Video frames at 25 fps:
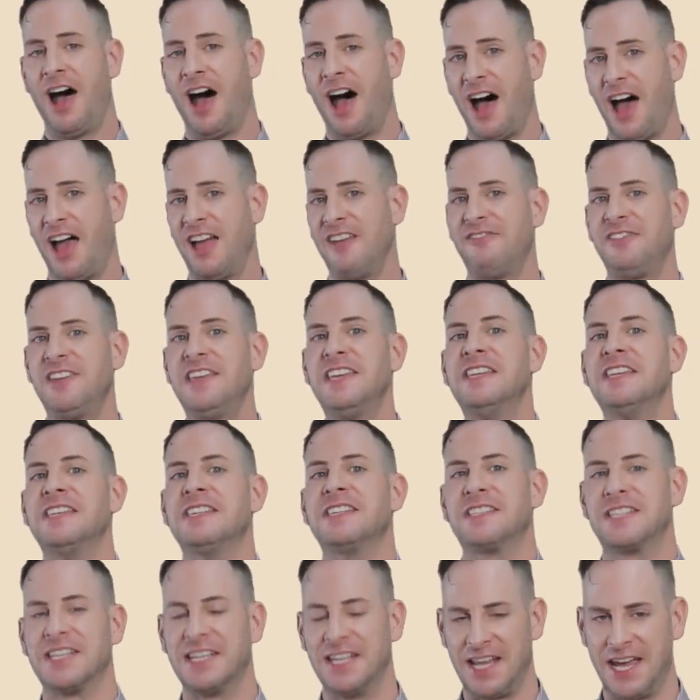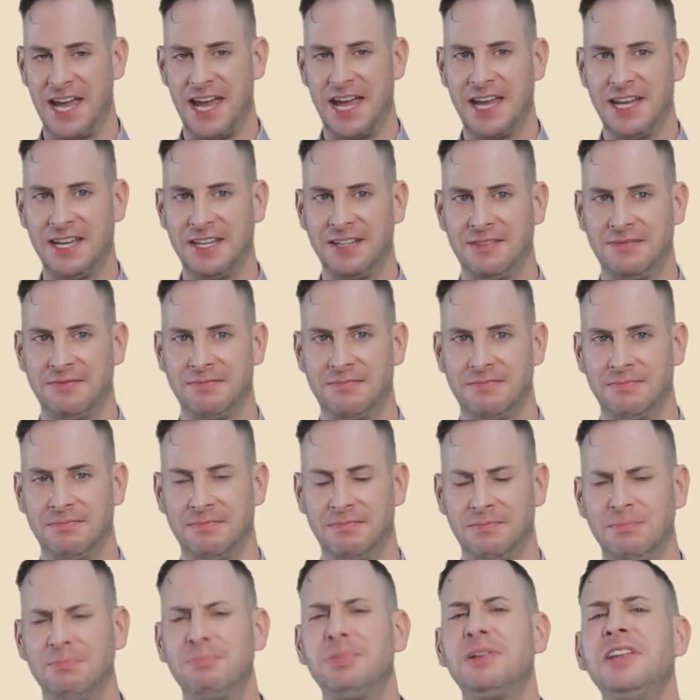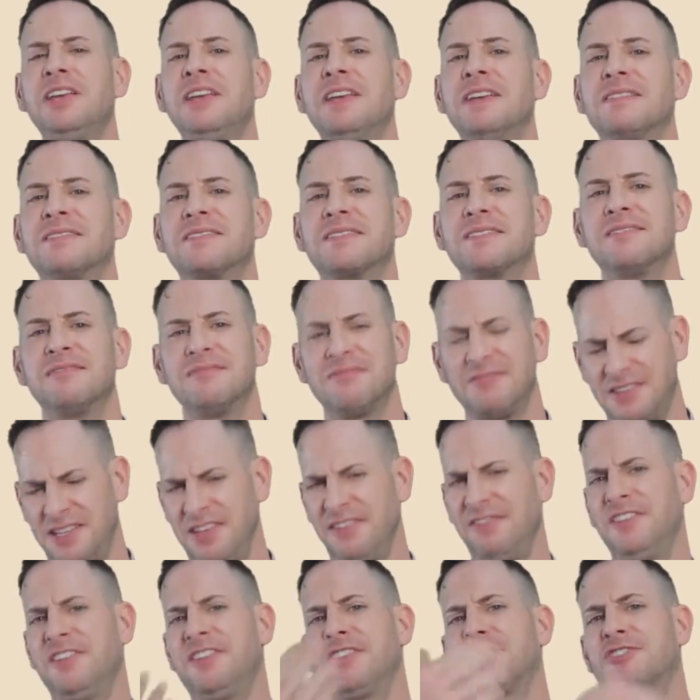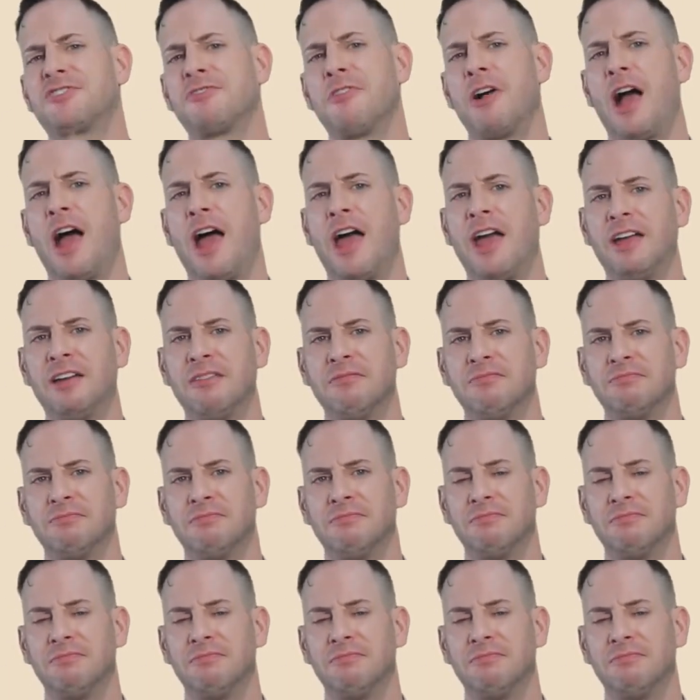I've eaten today. Please give it a try.